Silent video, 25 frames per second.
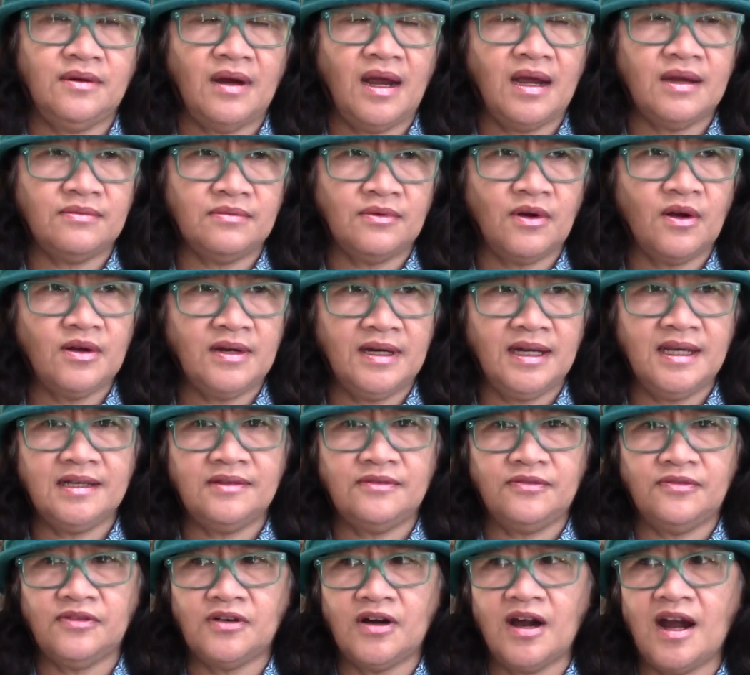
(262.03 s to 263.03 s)

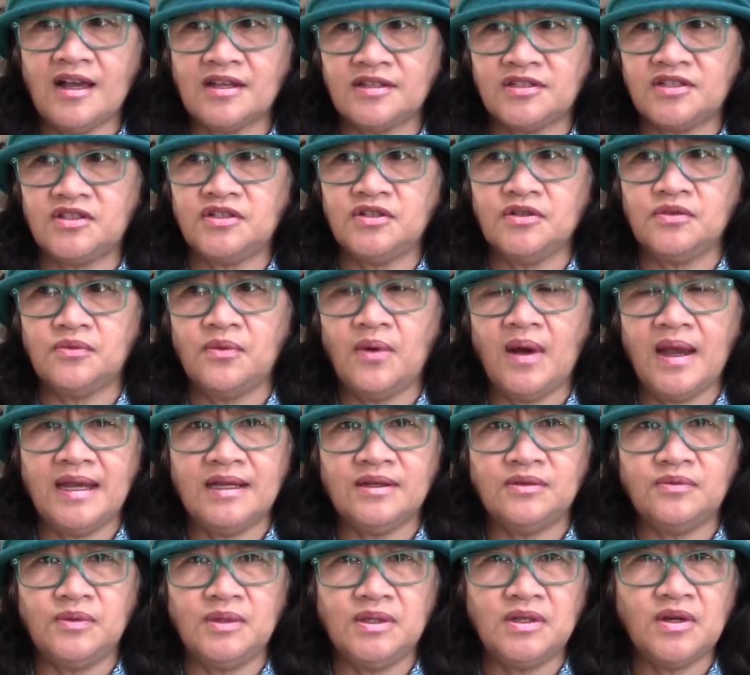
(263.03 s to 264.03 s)
ironic for us to
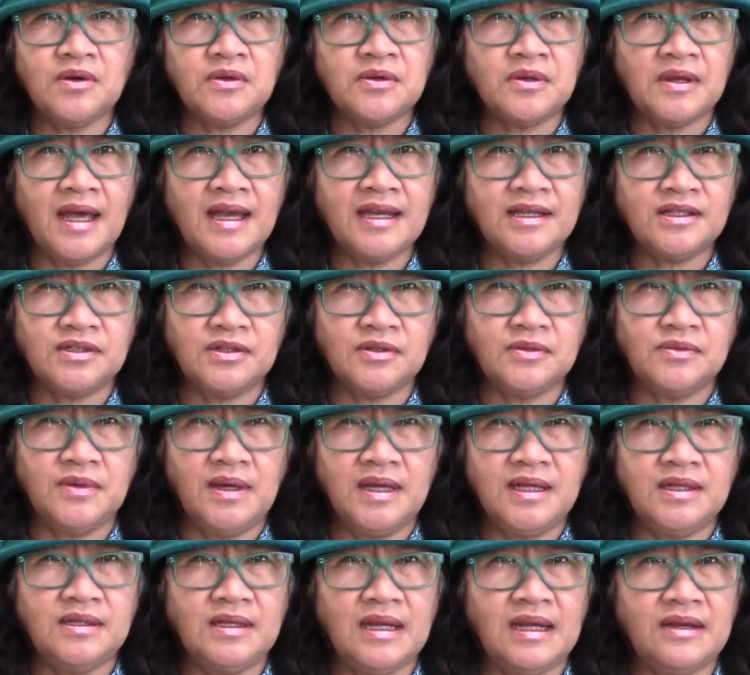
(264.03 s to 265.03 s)
wait. We don't like to
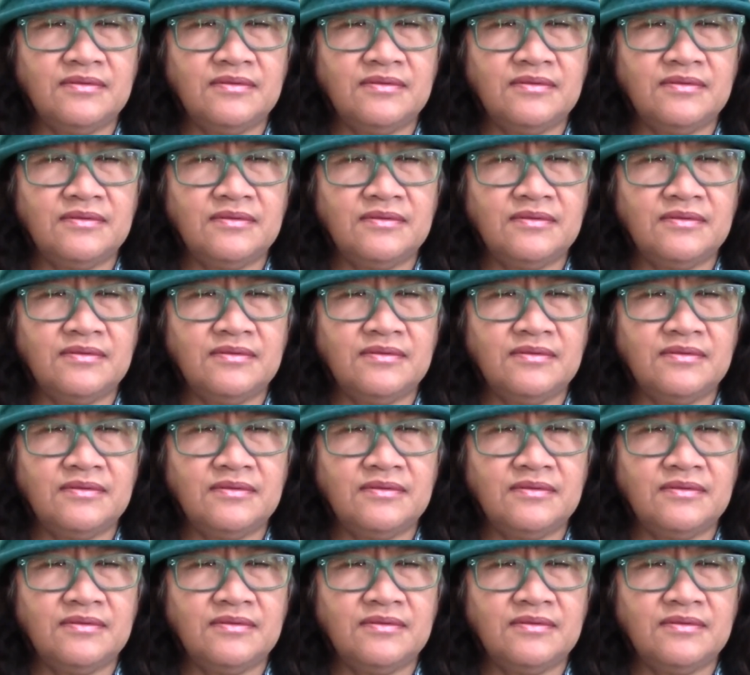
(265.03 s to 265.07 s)
wait.